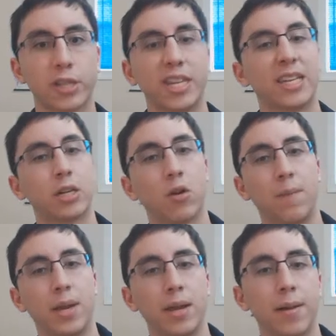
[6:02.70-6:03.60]
sorts of things it
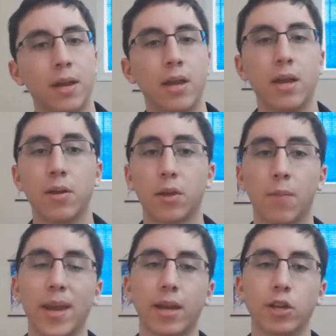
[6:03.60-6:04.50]
could be. They
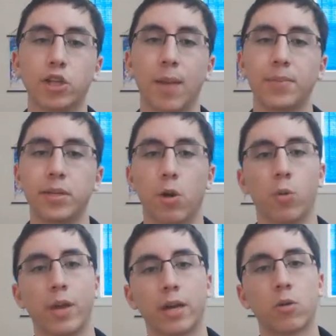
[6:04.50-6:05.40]
could make it a
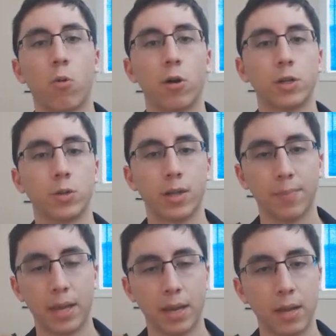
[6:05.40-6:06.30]
gemstone like quartz or
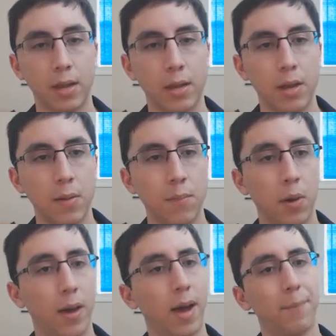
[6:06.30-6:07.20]
something,
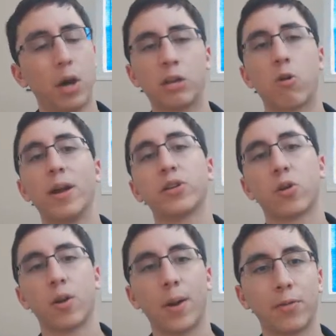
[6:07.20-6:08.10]
but I'm not quite
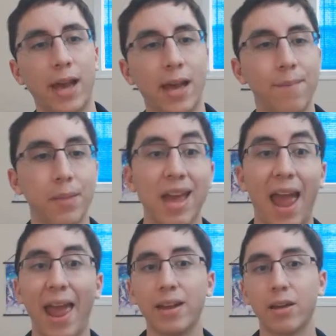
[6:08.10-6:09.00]
sure about that.
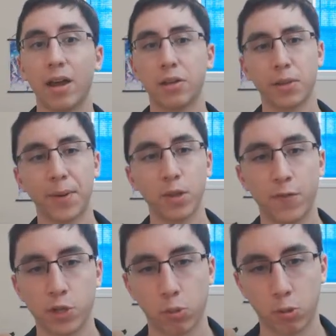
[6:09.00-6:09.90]
And some other
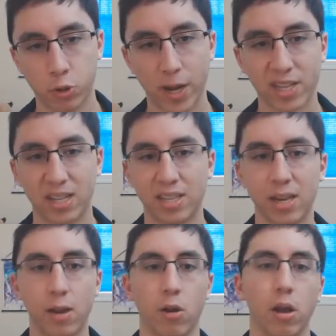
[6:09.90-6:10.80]
visual tricks I
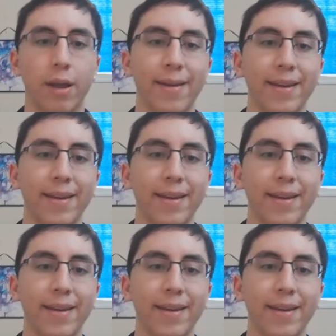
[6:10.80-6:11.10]
see here